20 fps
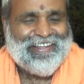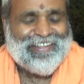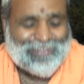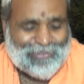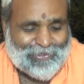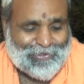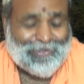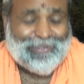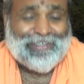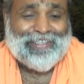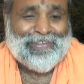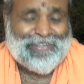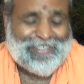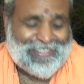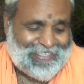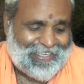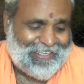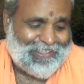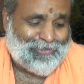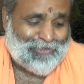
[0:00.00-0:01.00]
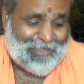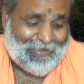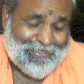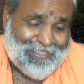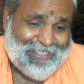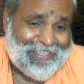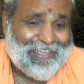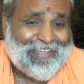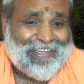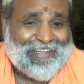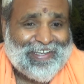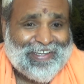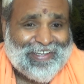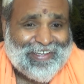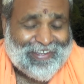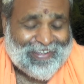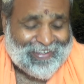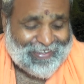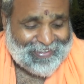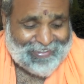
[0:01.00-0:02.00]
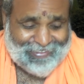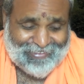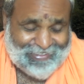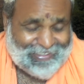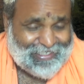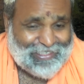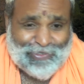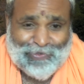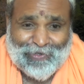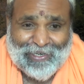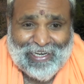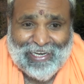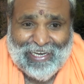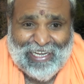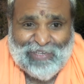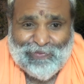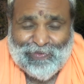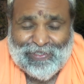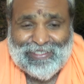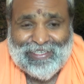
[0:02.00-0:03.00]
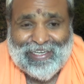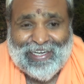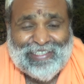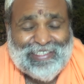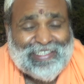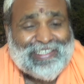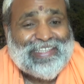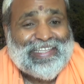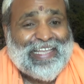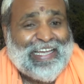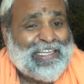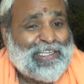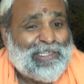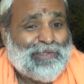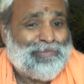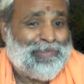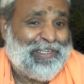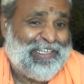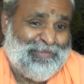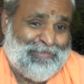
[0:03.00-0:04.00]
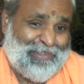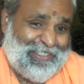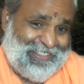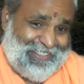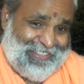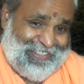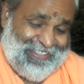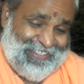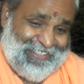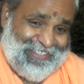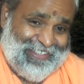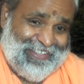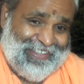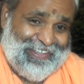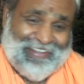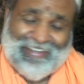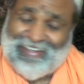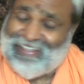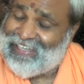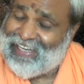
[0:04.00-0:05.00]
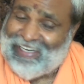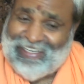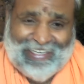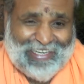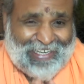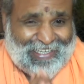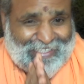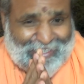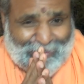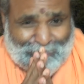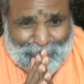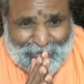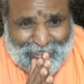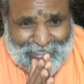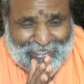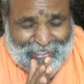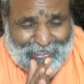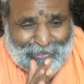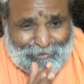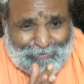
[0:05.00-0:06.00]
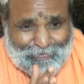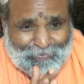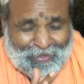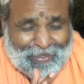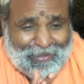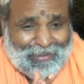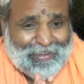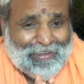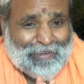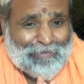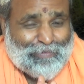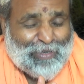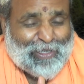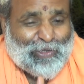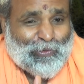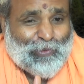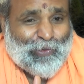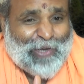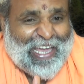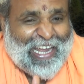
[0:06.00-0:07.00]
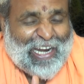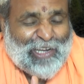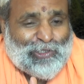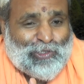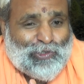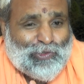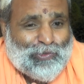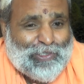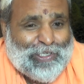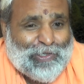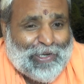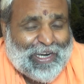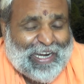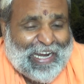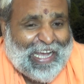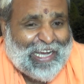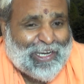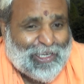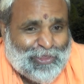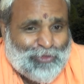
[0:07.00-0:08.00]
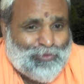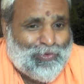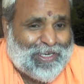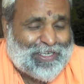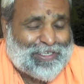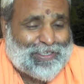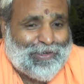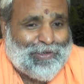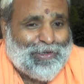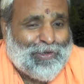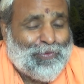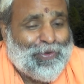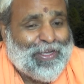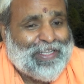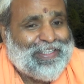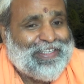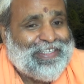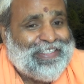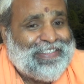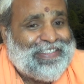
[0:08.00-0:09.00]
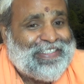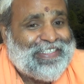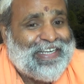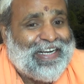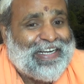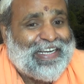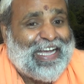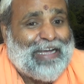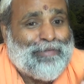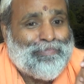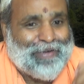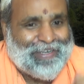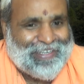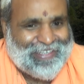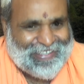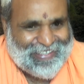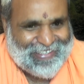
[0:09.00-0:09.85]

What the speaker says: So you are saying, Swamiji, this is what life is. I said, thank you very much. Really, I appreciate you. But whereas your ragadvesha when the incident happened?